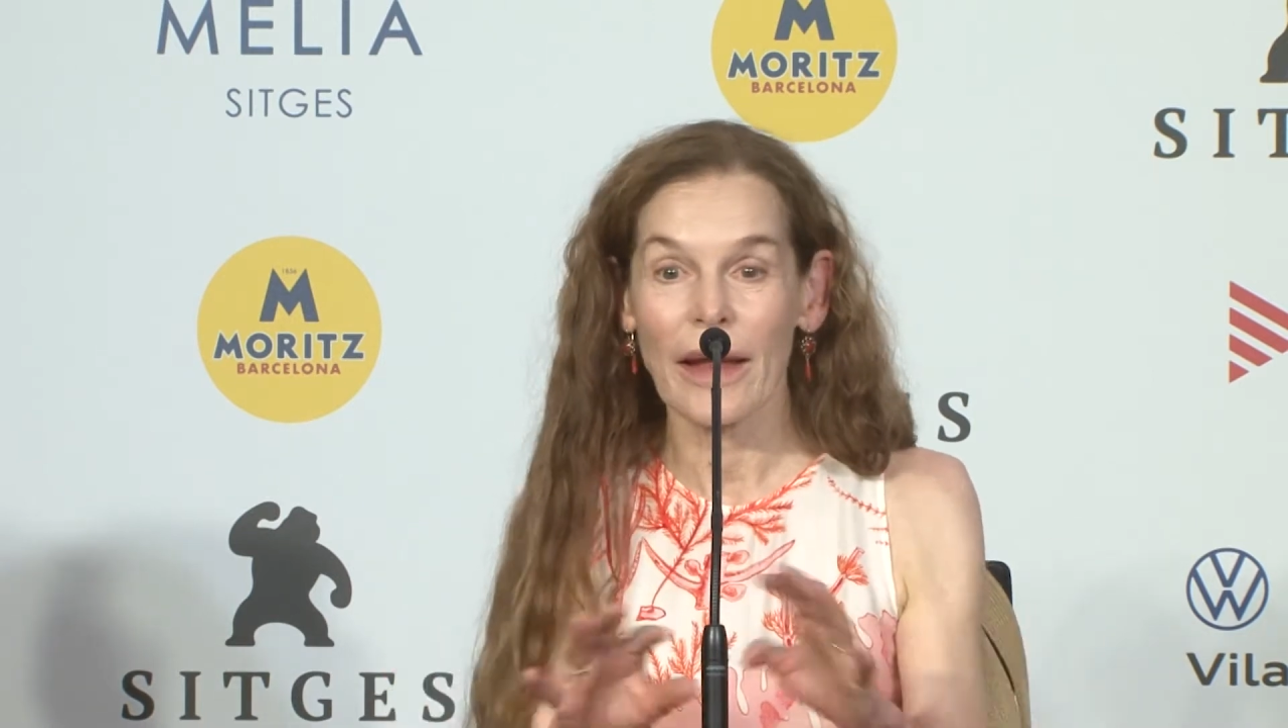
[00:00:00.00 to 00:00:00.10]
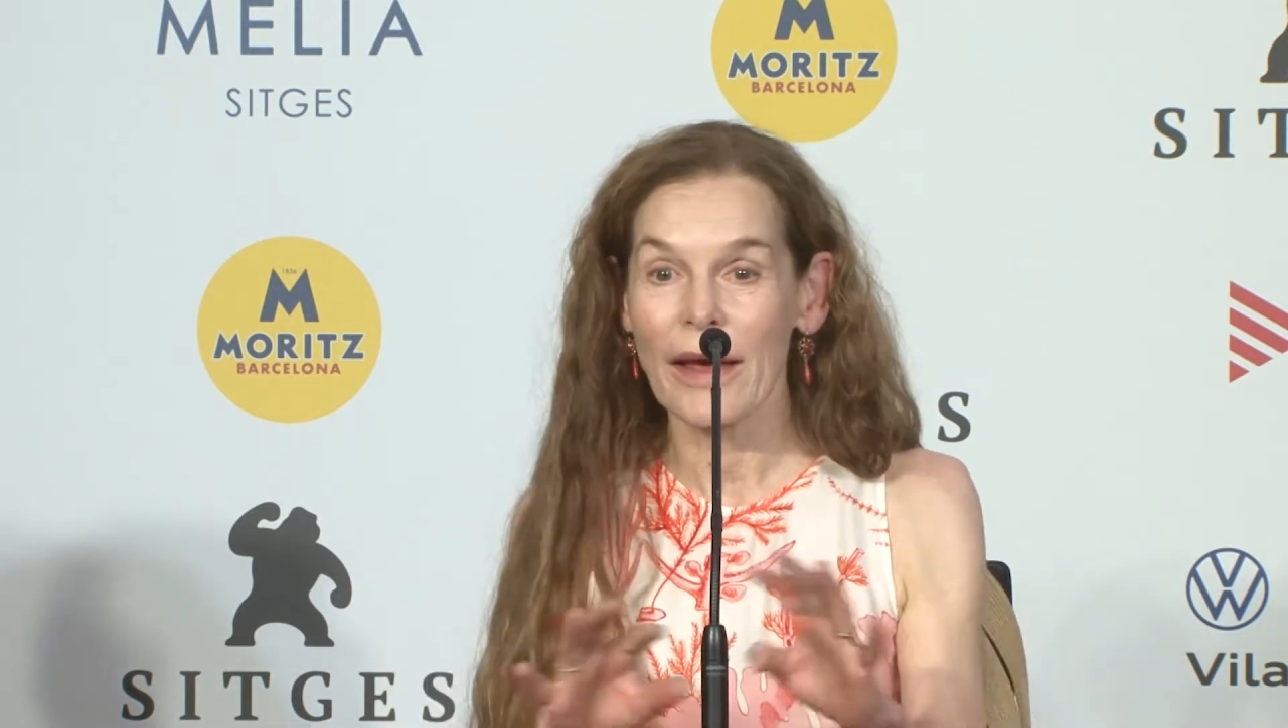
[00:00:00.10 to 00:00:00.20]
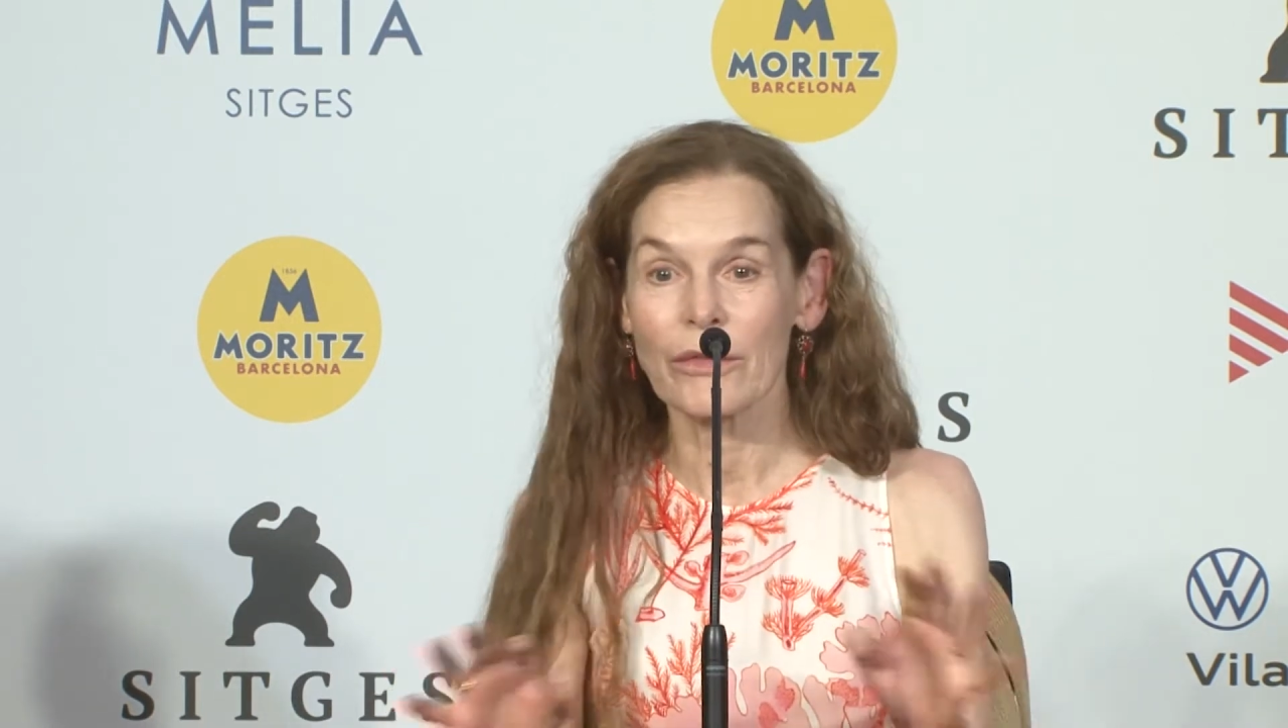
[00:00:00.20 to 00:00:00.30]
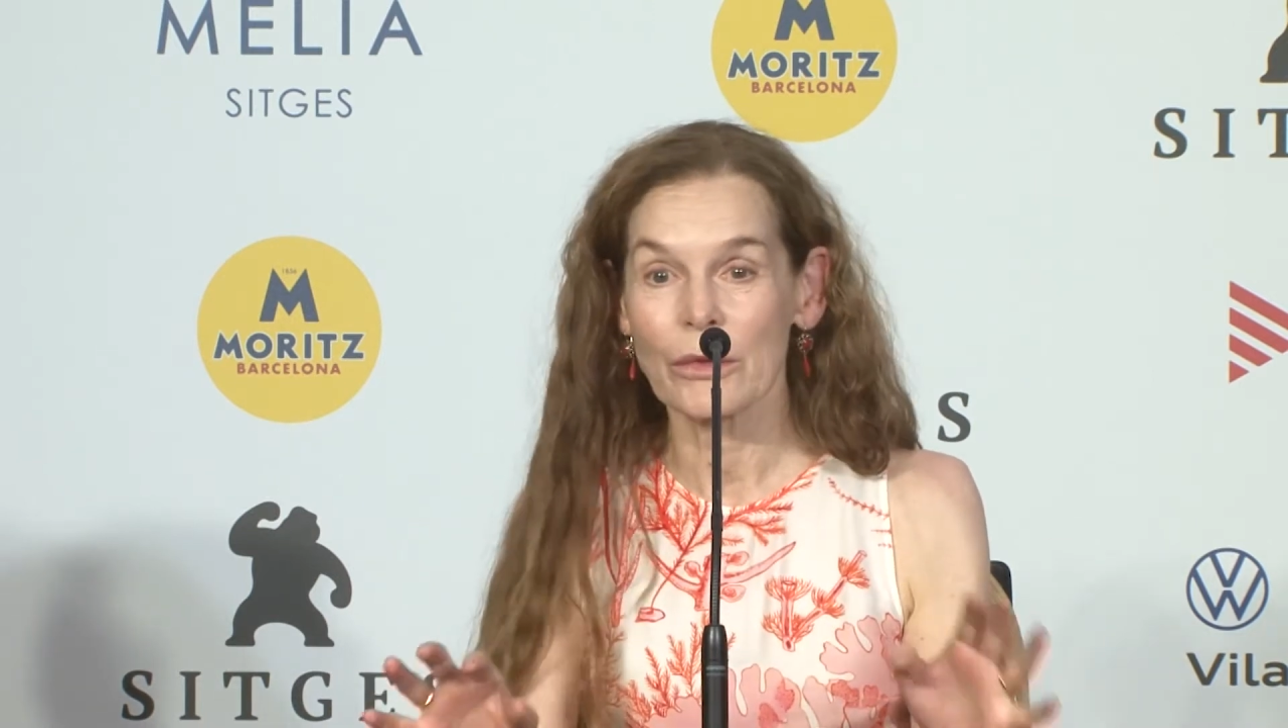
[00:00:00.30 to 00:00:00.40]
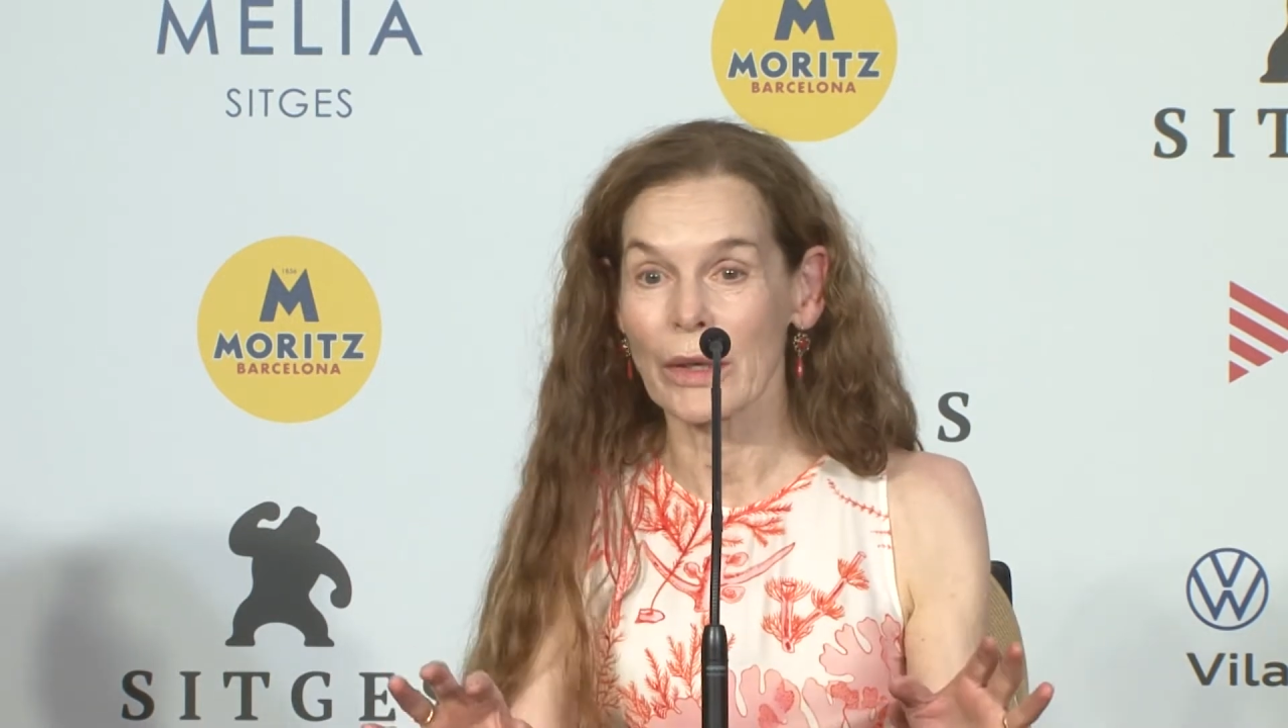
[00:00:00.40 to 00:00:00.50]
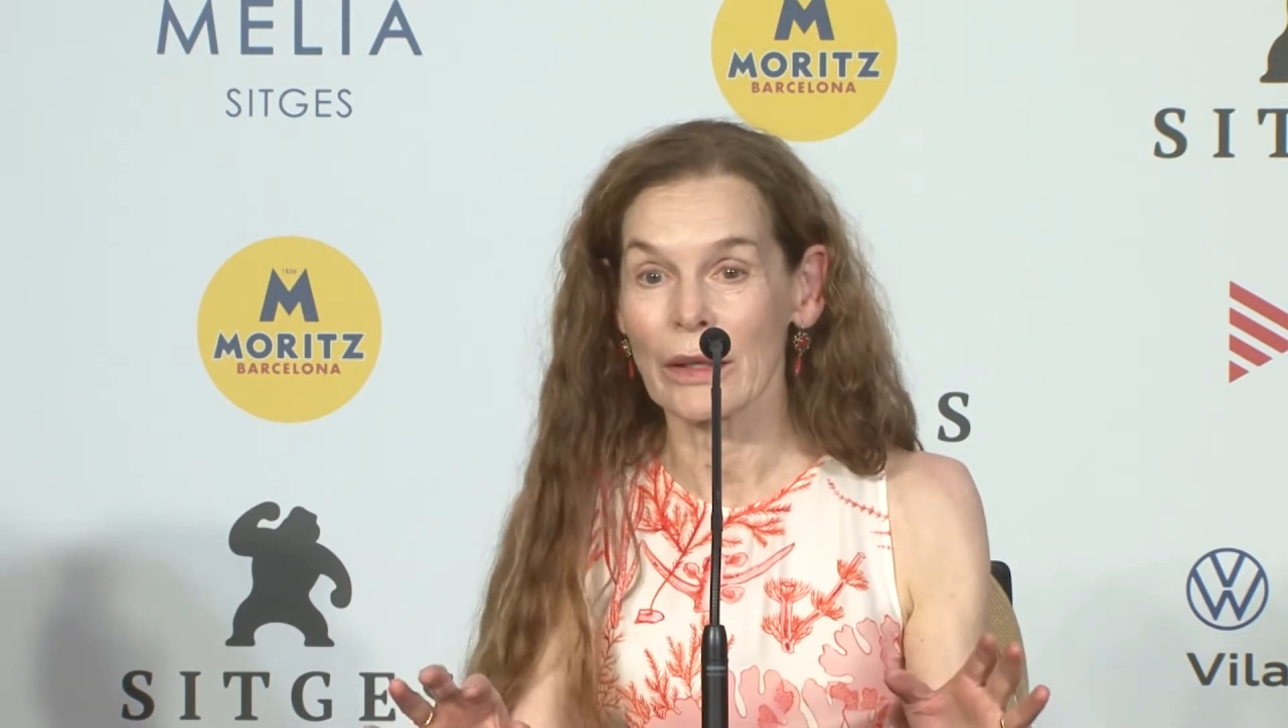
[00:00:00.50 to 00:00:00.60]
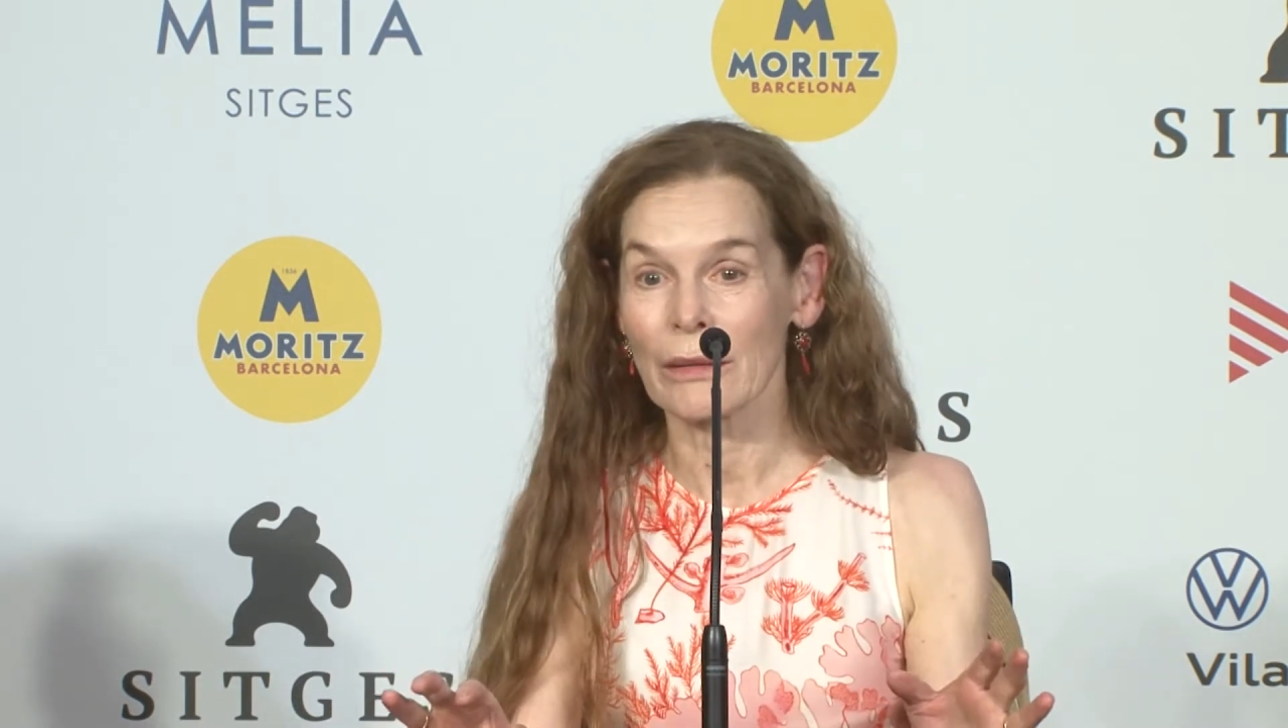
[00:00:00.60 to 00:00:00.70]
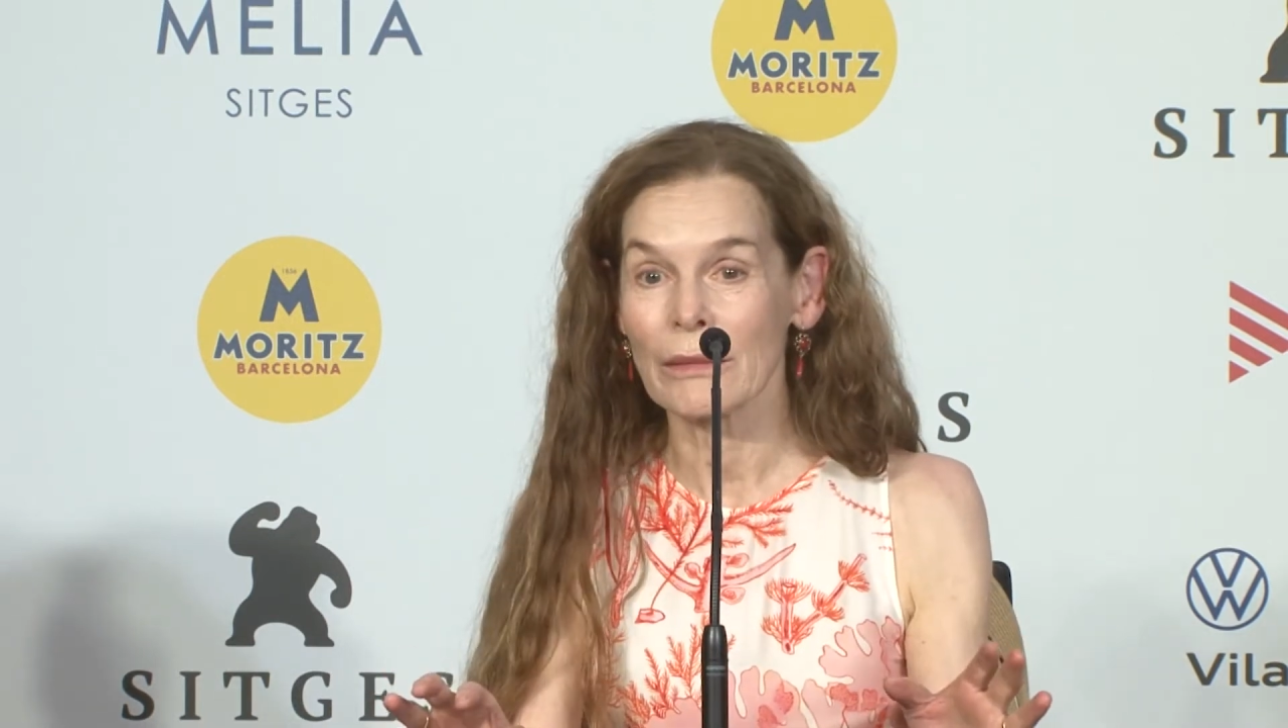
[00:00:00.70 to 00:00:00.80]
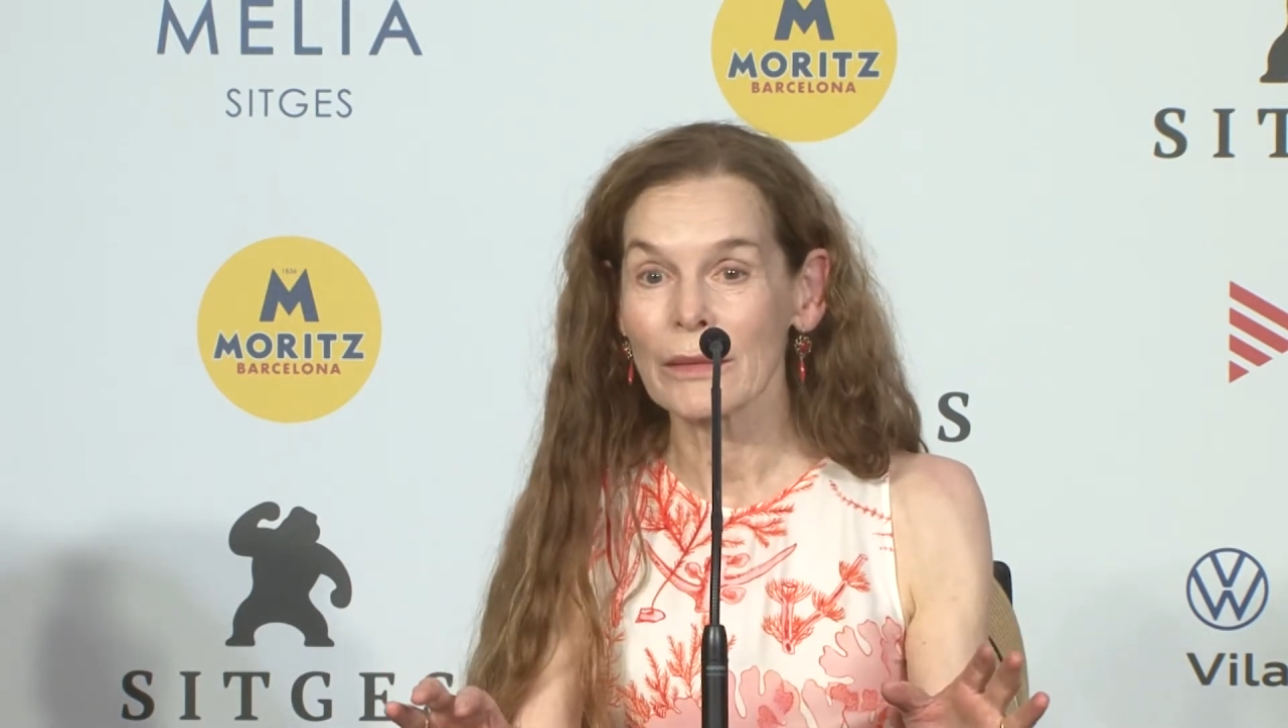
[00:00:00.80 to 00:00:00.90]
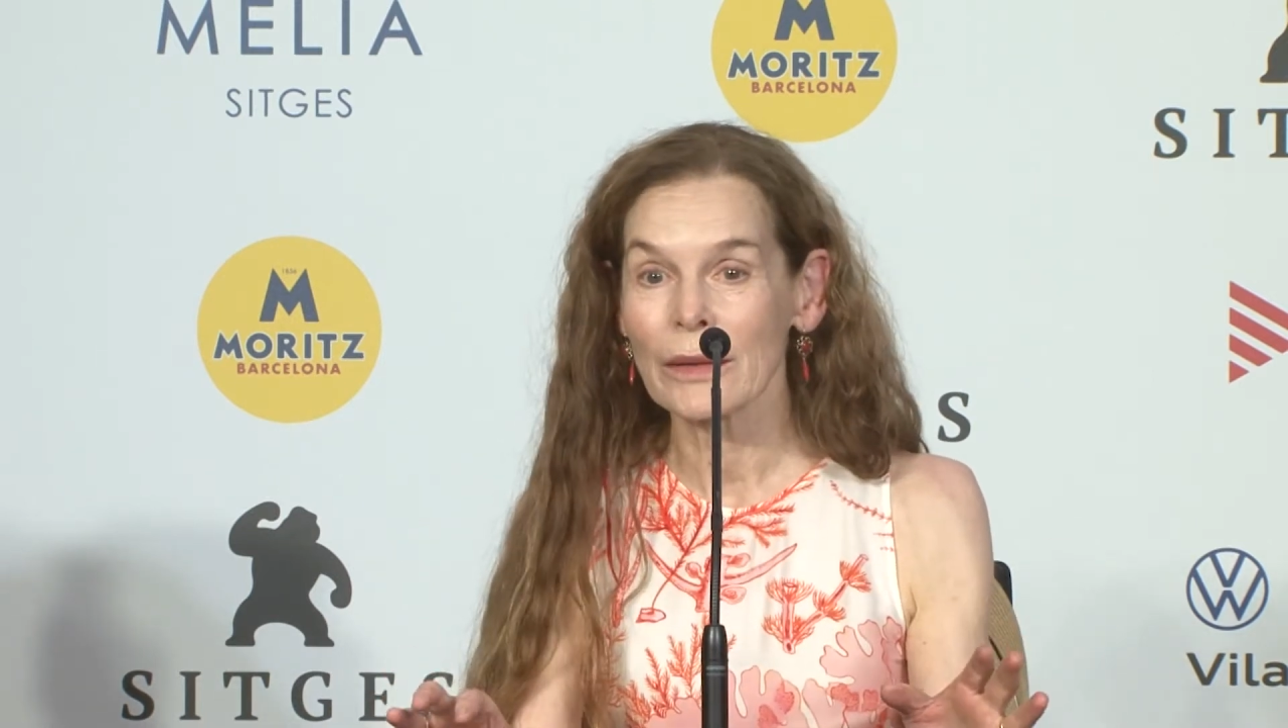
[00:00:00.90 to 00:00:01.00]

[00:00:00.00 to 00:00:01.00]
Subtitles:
ever written,